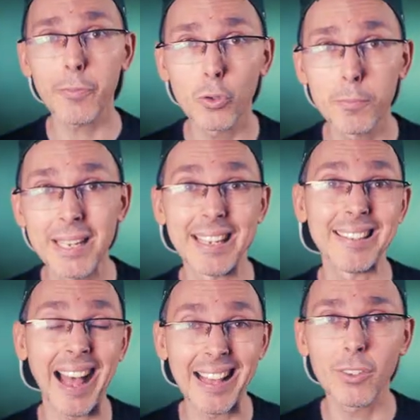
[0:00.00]
have to admit it
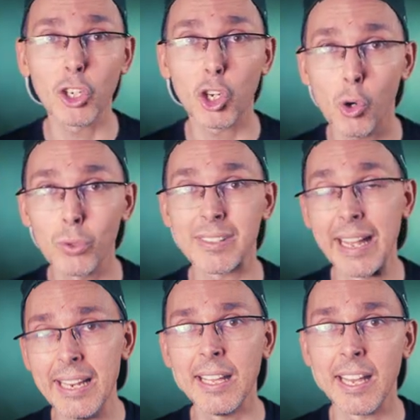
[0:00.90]
hasn't caused
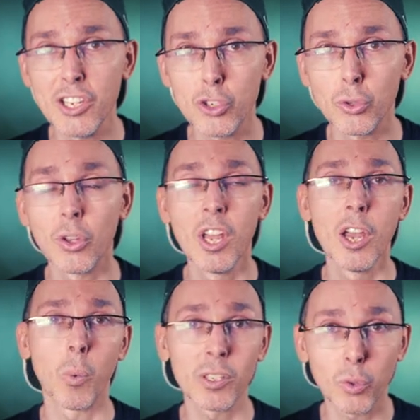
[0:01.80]
any issues
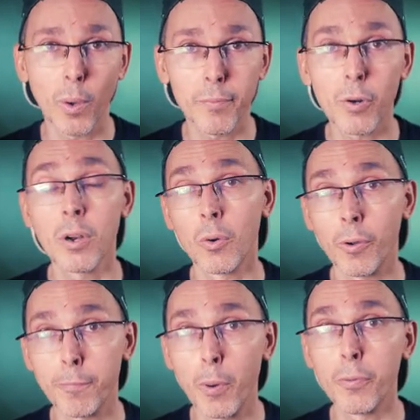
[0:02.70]
whatsoever
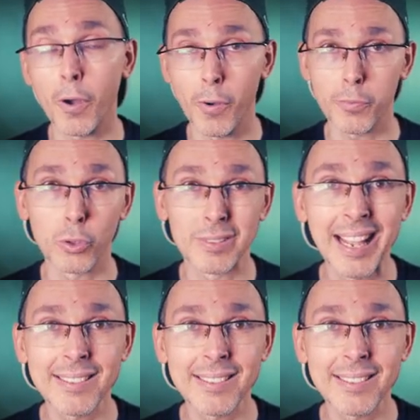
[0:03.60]
with both of those